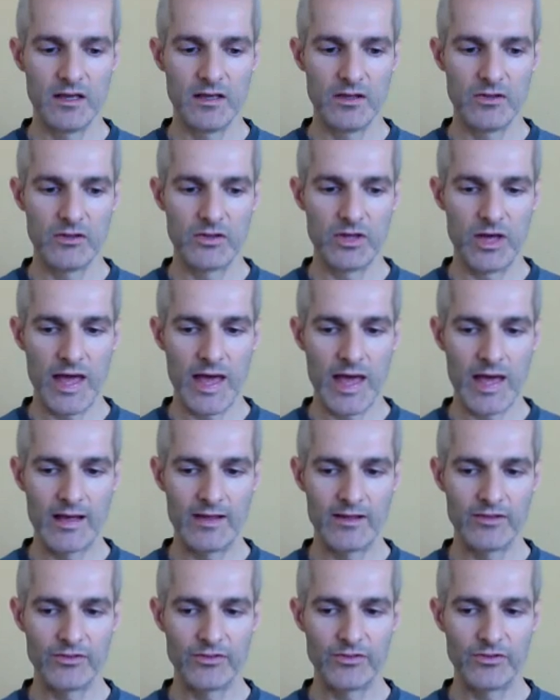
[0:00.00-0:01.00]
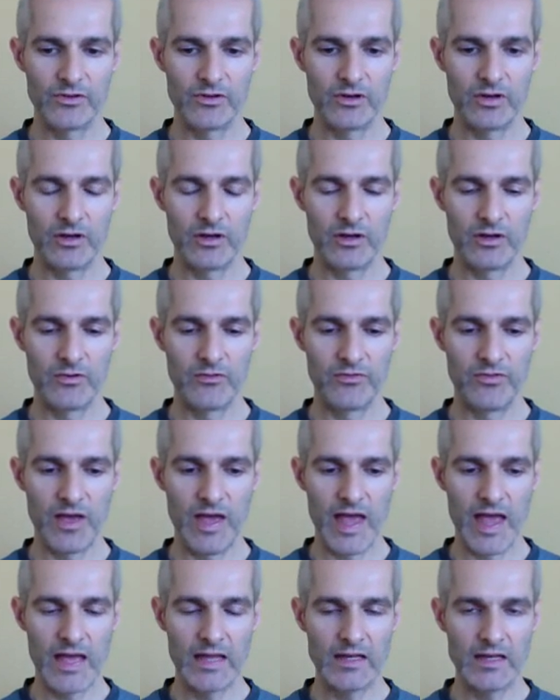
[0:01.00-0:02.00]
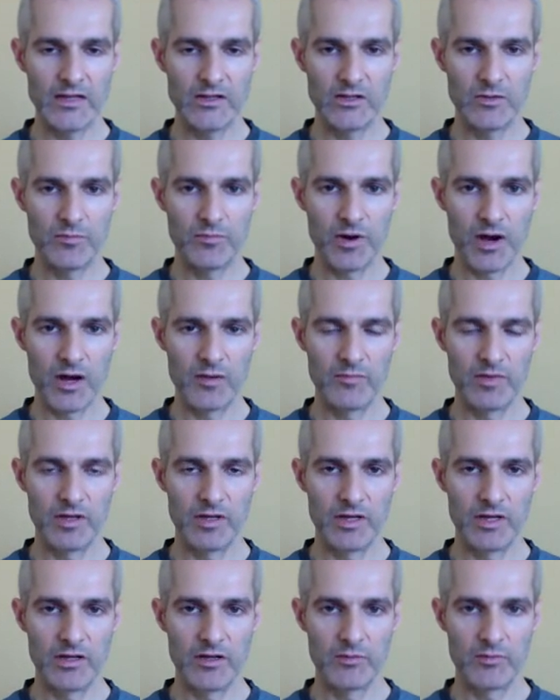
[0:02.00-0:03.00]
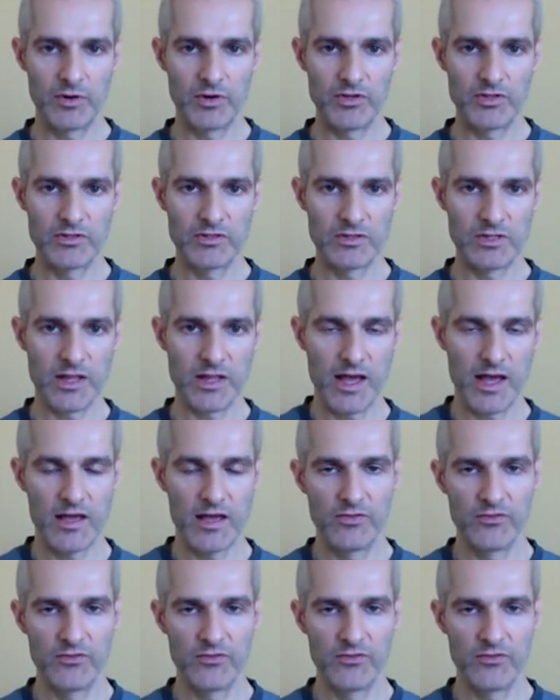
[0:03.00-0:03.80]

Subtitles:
the health of any department in a person's life.